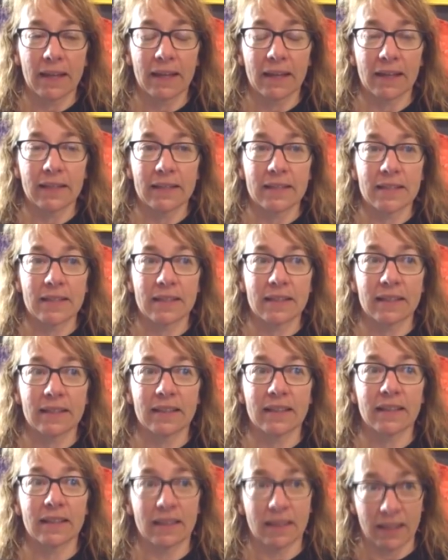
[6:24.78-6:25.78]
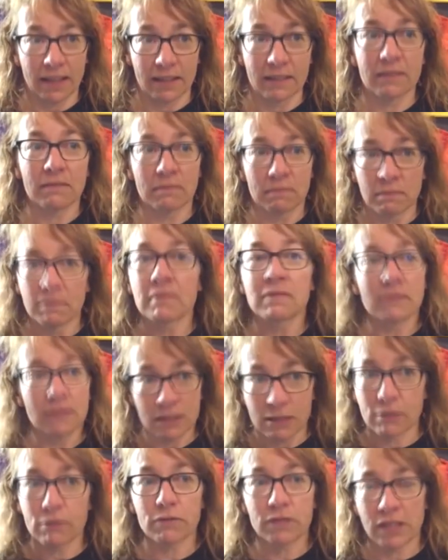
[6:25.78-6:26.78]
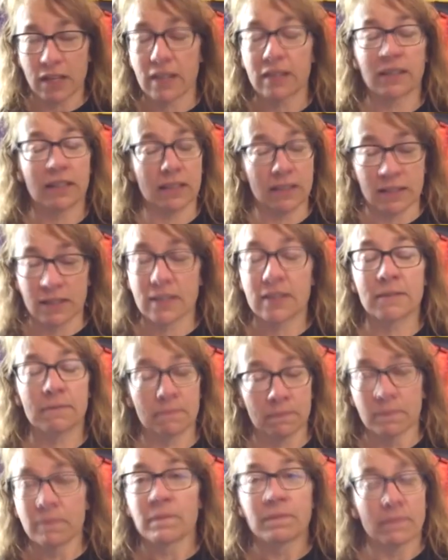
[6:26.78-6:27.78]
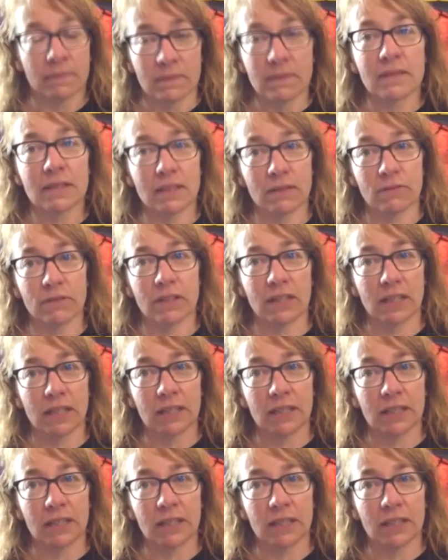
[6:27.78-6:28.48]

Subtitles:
And yeah, that self-doubt is definitely.